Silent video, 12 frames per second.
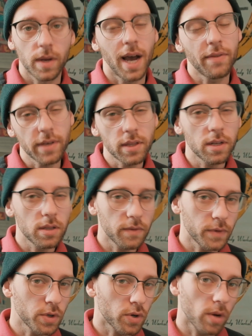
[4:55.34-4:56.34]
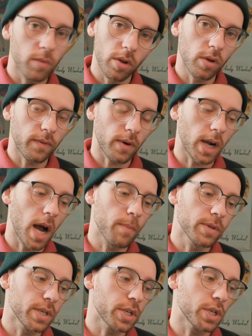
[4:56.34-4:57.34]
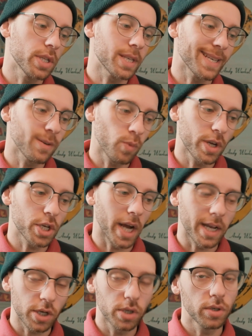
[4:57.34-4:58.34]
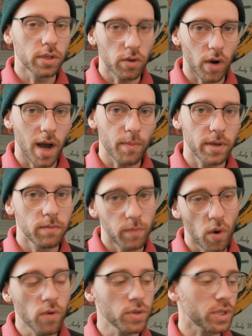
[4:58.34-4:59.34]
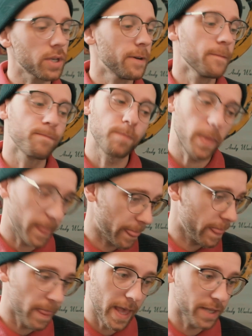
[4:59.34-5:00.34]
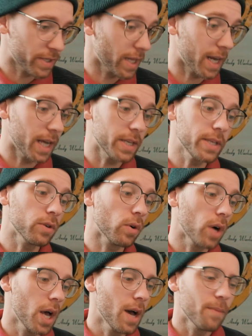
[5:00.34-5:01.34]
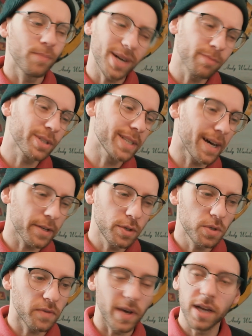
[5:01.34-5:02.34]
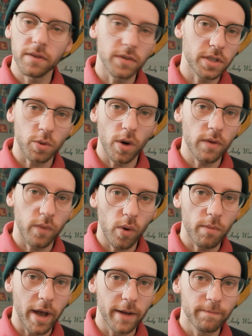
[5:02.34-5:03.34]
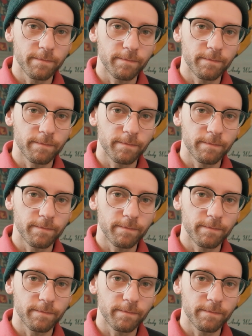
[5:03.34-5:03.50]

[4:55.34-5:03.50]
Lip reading: I think that in the future I'm going to look for compositions in which I could crop in post. It's not ideal, but I'm just not a huge fan of the square format.